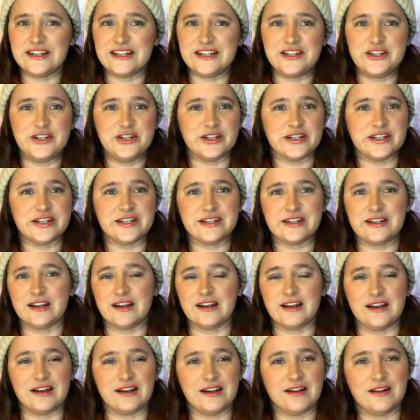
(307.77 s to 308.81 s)
It's just
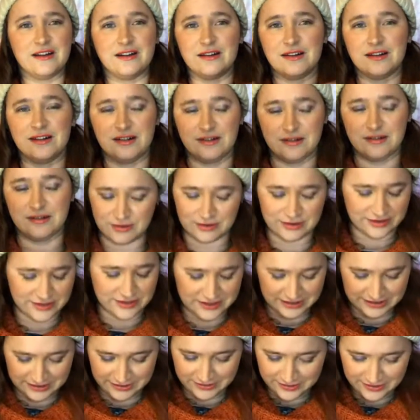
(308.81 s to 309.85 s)
like, oh,
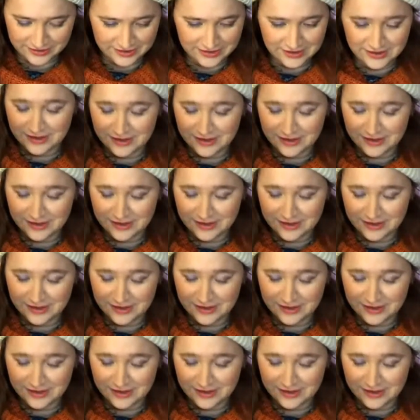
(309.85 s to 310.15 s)
honestly.